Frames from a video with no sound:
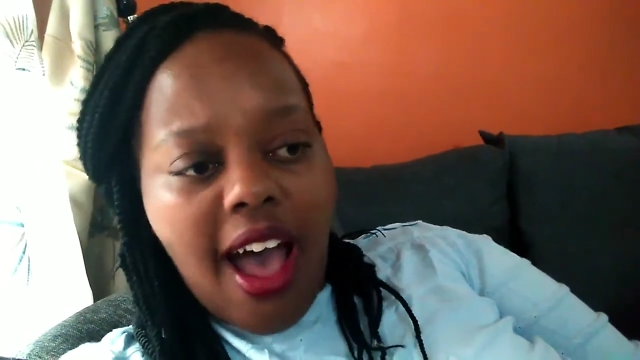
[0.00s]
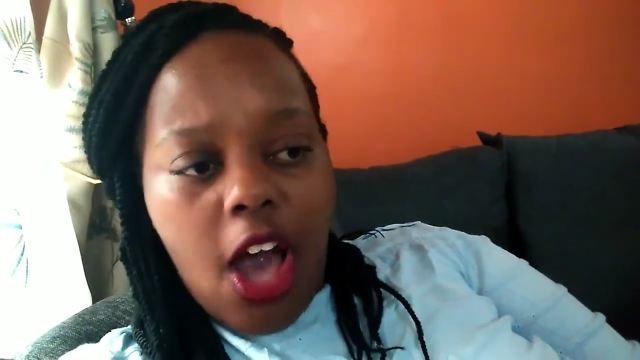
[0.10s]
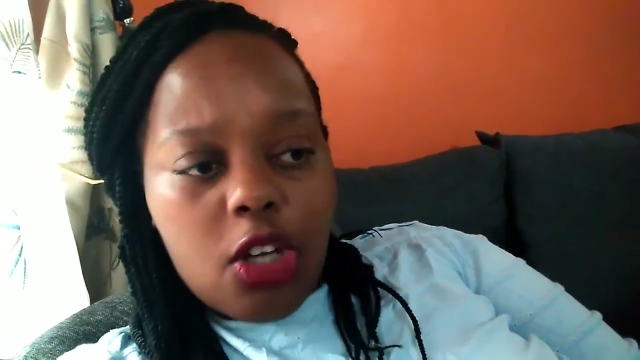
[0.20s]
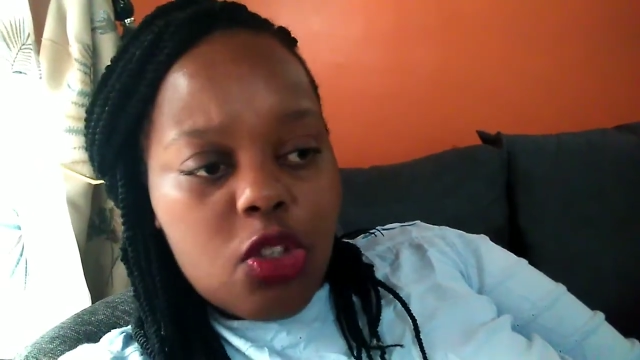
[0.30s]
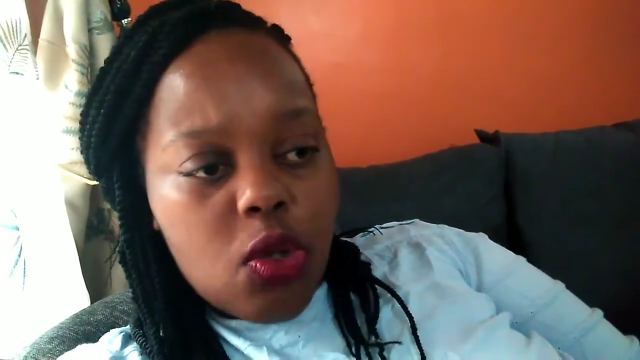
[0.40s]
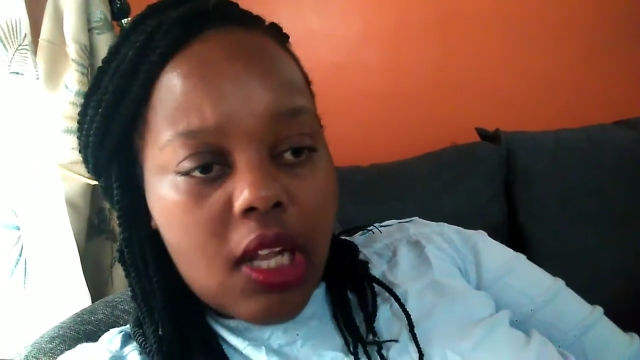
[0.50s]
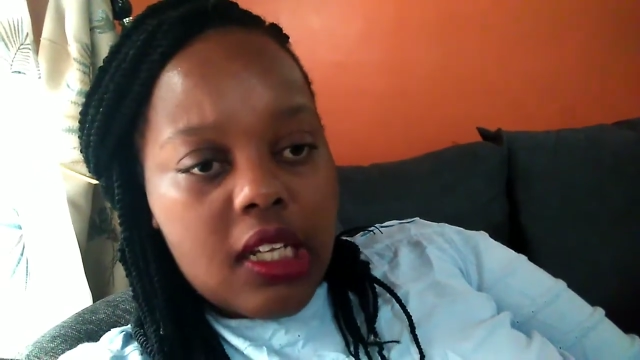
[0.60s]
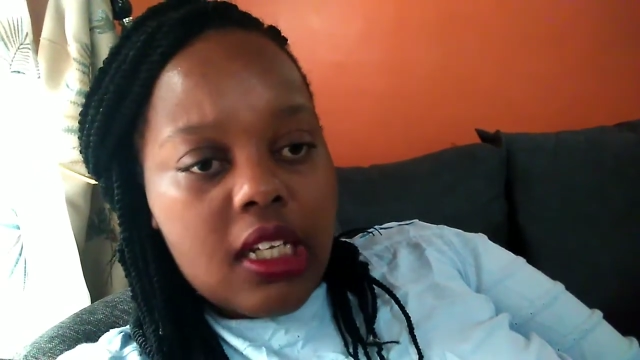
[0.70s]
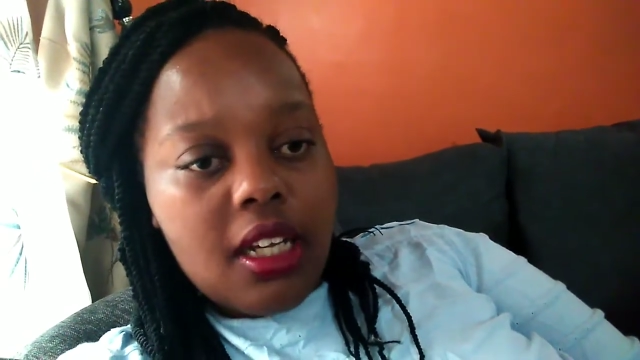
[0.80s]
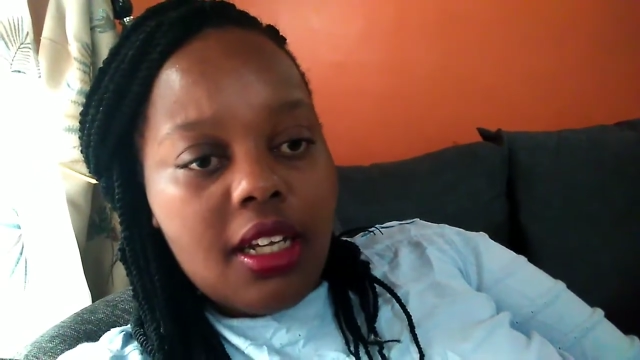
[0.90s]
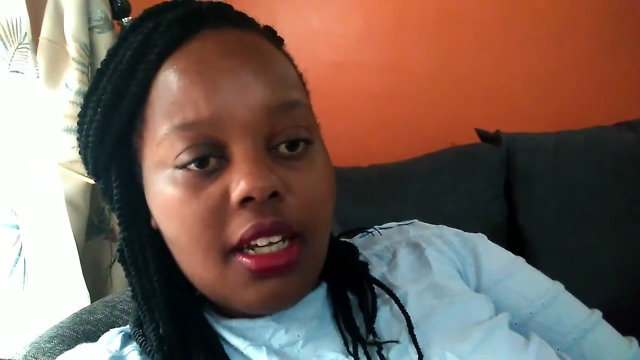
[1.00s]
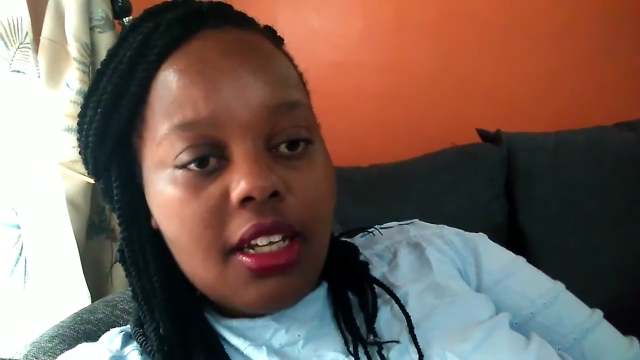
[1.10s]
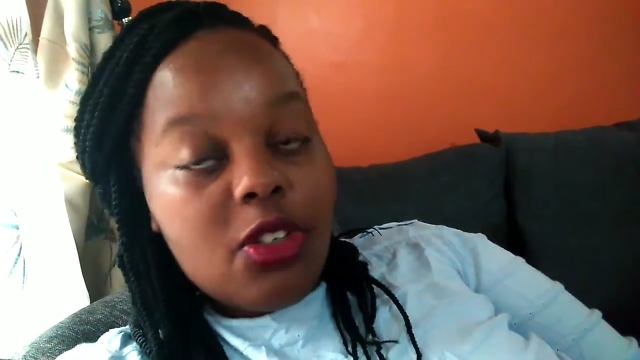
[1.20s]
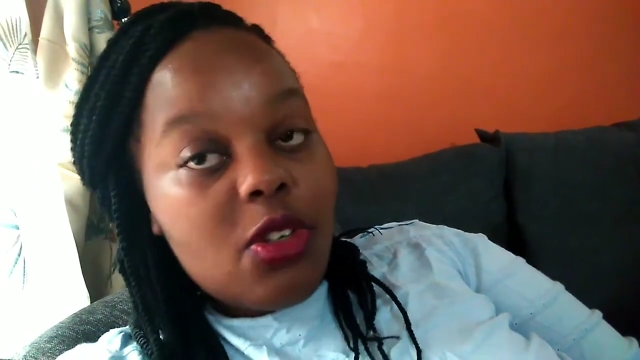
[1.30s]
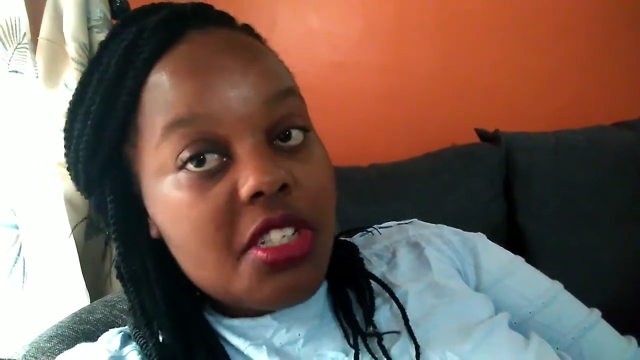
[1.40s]
Actually,
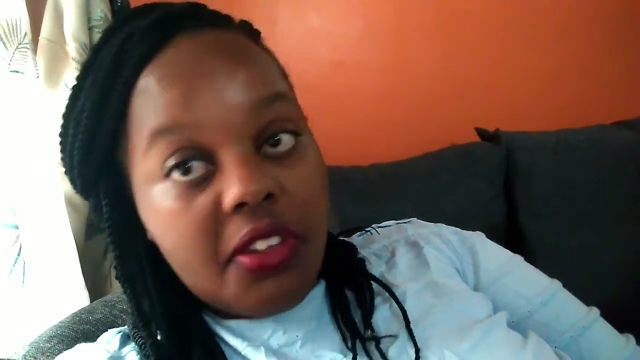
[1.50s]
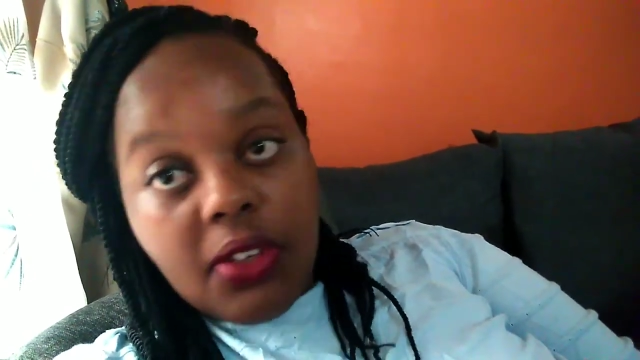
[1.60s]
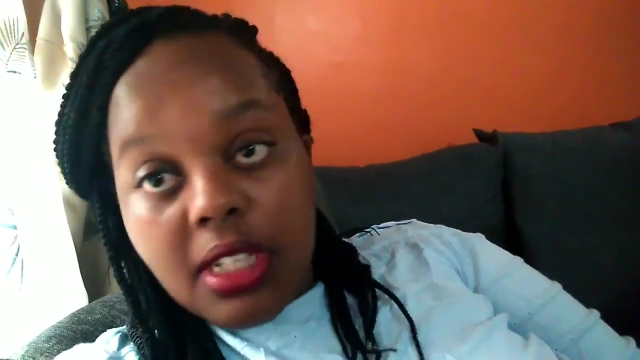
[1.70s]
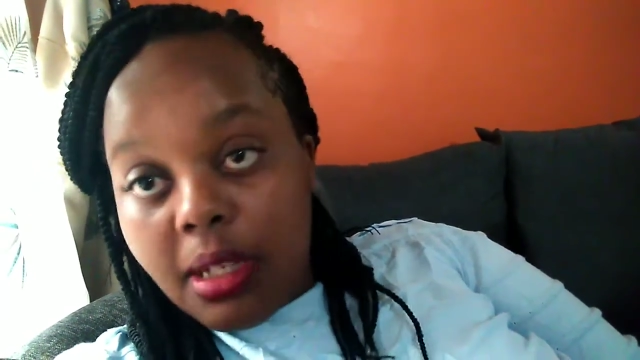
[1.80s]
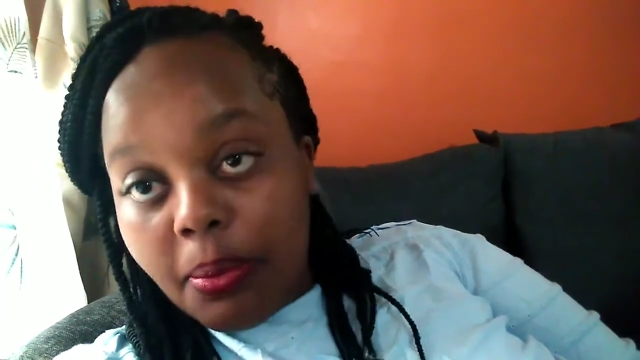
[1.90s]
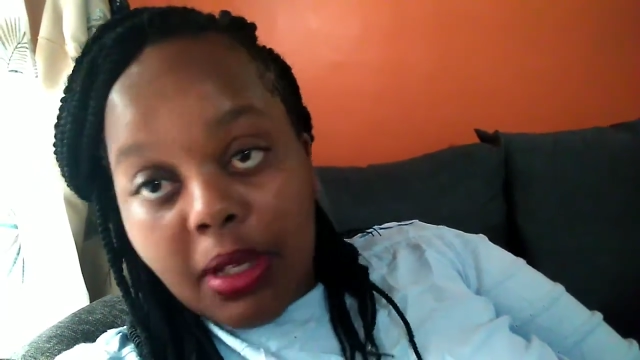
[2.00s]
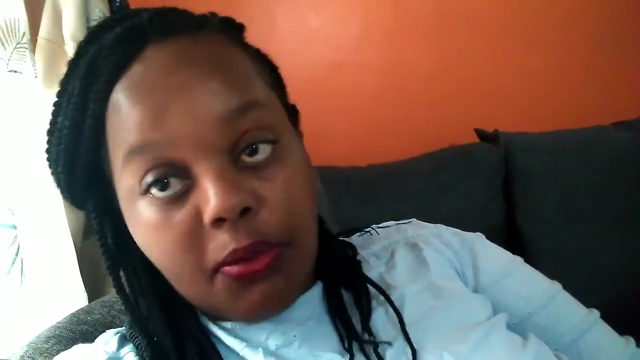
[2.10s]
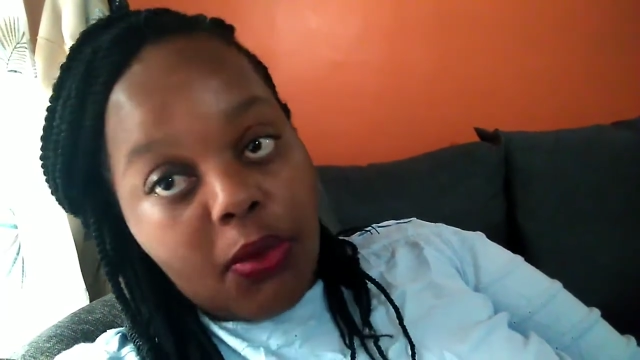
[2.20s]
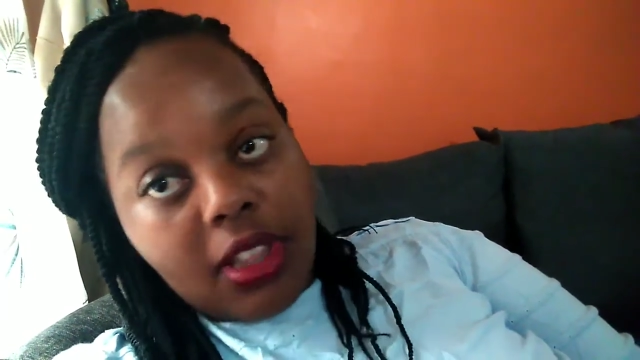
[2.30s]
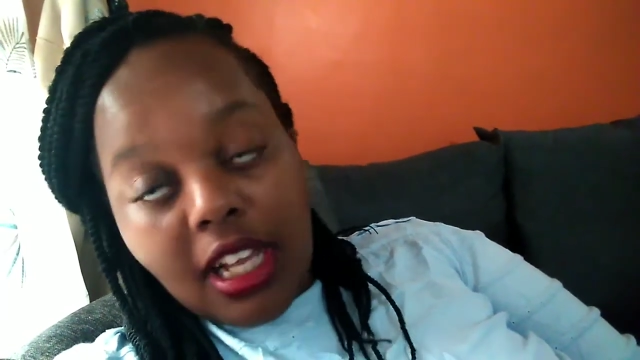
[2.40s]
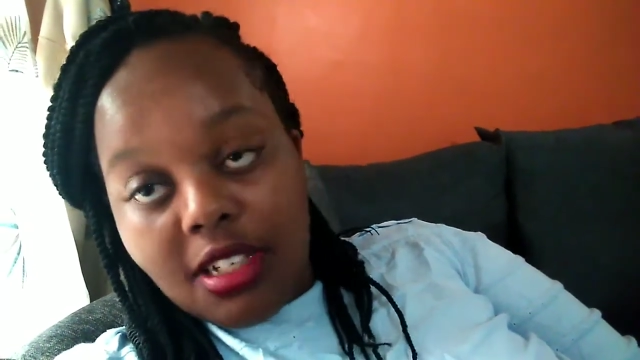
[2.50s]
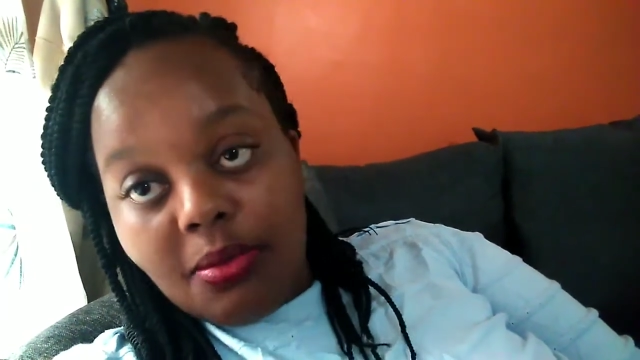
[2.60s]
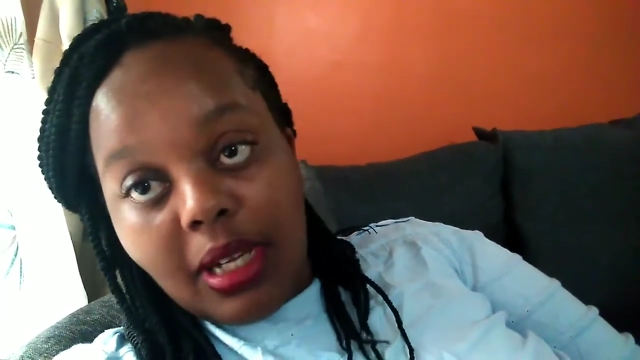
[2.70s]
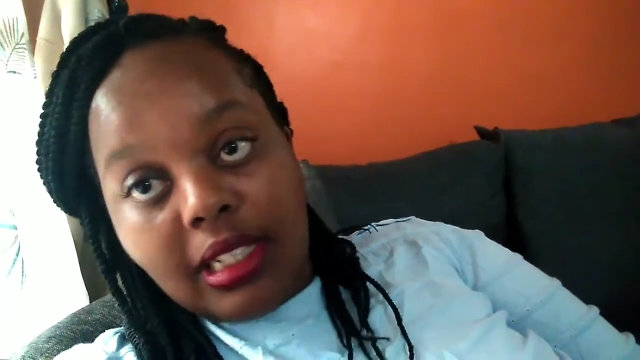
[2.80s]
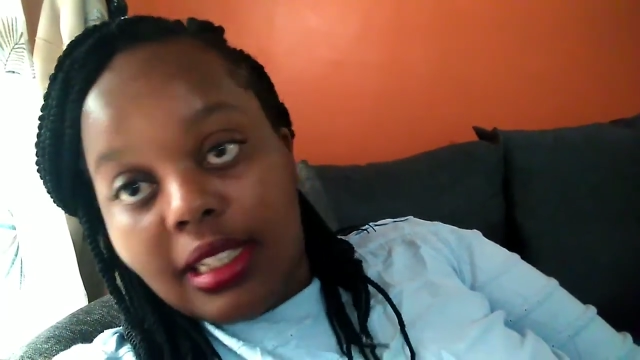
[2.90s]
don't even depend for that
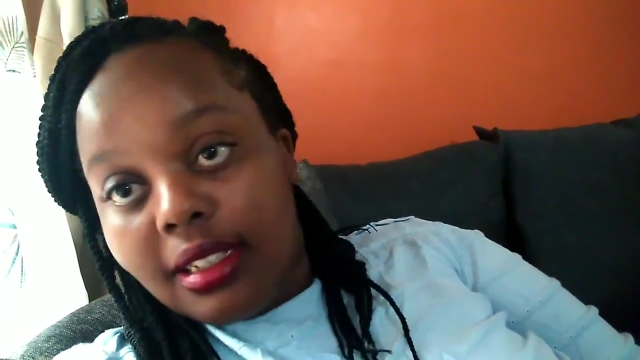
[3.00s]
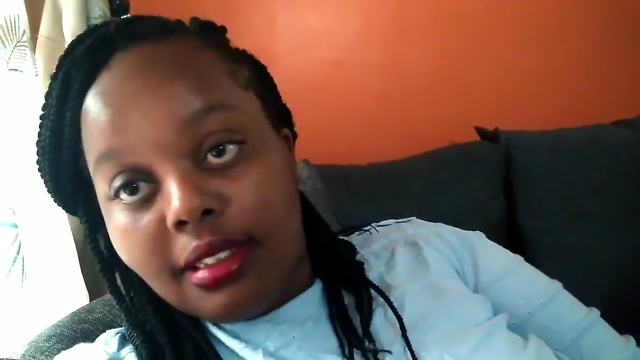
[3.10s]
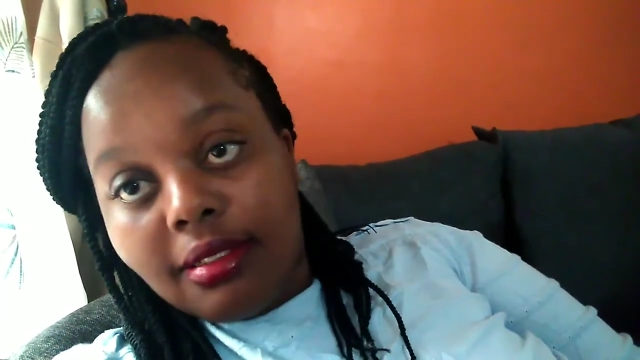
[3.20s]
money.